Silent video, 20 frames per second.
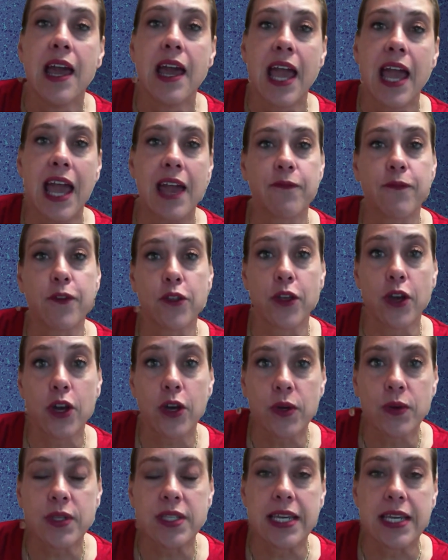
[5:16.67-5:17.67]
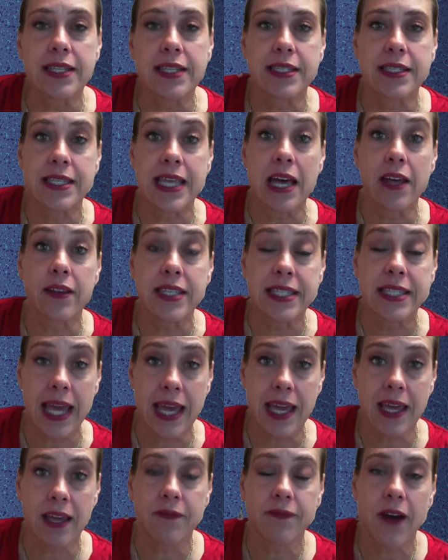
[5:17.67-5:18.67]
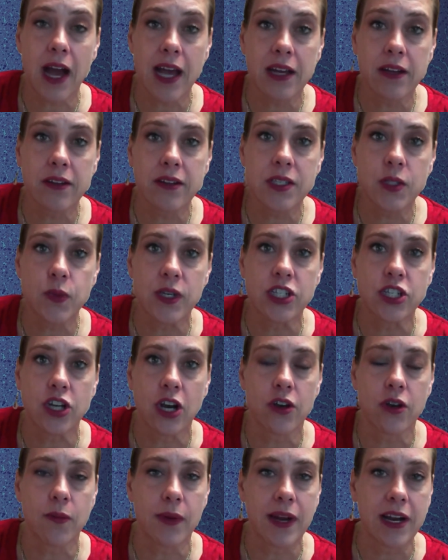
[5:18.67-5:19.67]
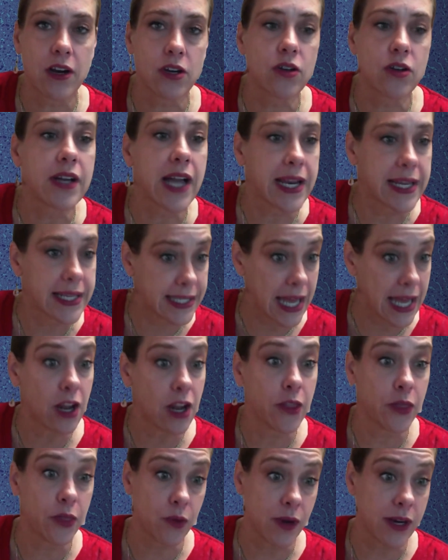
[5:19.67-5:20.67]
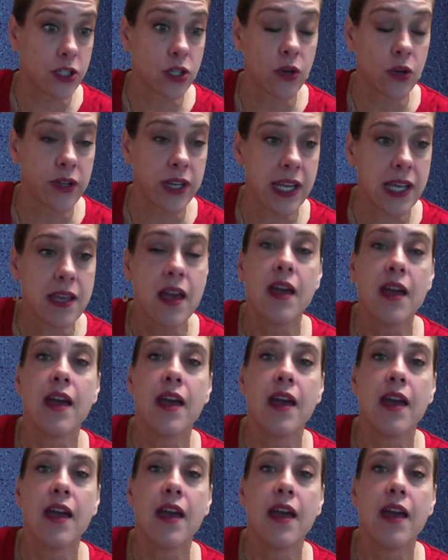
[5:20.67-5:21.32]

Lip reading: And for those, it's cell seg files, which are numerical kind of set on thresholding.